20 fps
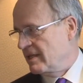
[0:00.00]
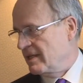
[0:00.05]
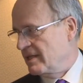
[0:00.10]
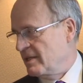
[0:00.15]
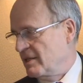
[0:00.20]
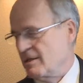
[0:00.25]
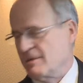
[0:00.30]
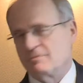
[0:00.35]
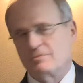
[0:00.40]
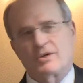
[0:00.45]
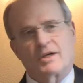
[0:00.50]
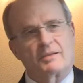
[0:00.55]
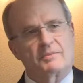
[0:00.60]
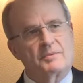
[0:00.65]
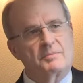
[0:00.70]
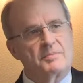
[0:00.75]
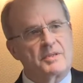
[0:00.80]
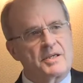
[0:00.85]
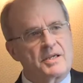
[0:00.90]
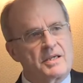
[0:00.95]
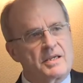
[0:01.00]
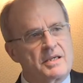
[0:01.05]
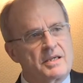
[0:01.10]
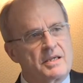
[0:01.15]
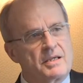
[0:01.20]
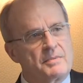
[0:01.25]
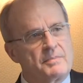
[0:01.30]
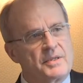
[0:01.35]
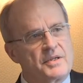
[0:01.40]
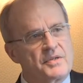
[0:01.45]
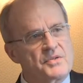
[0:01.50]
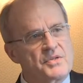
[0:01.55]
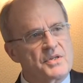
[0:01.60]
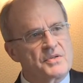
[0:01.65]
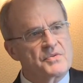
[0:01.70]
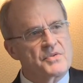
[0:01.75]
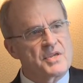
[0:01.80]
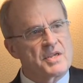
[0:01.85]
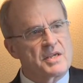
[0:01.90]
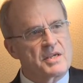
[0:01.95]
Uh, probably uh, best
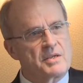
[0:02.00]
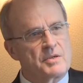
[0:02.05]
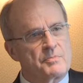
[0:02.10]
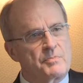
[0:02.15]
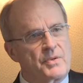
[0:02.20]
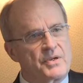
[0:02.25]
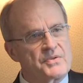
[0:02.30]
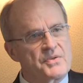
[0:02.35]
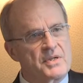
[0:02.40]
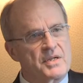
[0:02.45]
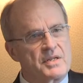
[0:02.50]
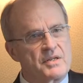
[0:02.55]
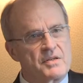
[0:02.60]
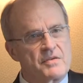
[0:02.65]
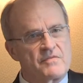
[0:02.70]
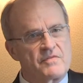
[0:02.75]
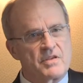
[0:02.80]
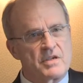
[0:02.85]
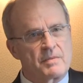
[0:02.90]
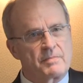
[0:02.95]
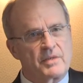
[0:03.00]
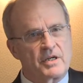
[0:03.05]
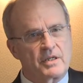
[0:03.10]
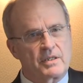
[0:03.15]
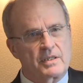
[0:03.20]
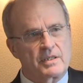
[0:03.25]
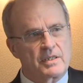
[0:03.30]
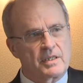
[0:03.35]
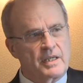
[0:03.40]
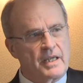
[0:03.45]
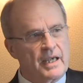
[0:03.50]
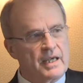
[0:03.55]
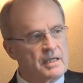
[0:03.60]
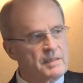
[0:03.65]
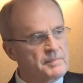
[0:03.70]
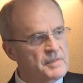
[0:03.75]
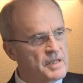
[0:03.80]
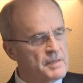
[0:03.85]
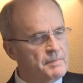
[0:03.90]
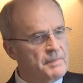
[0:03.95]
is the president of the American
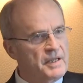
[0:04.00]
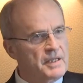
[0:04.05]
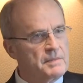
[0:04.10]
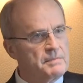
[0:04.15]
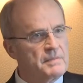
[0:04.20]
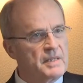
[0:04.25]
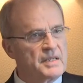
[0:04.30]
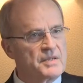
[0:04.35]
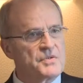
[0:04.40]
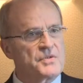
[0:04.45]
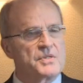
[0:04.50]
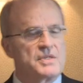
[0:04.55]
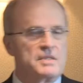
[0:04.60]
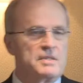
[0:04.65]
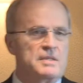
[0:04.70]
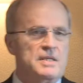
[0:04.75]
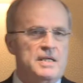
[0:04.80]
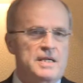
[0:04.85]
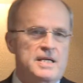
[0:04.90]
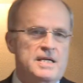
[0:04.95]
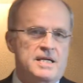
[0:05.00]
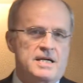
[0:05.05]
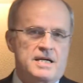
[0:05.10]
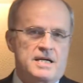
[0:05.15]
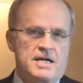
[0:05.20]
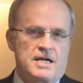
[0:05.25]
Academy of Pain Medicine.